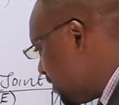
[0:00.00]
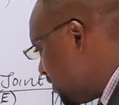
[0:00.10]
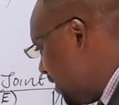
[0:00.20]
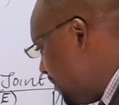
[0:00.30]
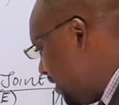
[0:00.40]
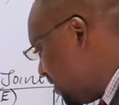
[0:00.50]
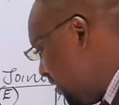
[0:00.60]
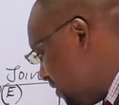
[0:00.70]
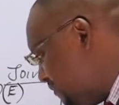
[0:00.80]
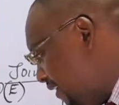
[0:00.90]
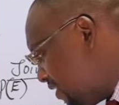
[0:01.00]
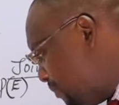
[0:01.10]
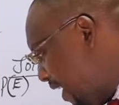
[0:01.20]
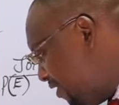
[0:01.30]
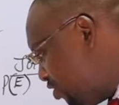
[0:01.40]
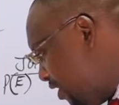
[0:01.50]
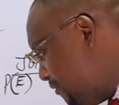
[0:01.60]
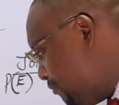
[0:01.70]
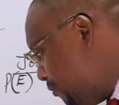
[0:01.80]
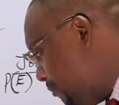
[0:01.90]
Same as this first branch
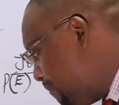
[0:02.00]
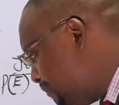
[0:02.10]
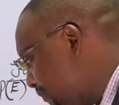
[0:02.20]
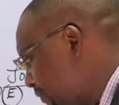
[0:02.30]
here for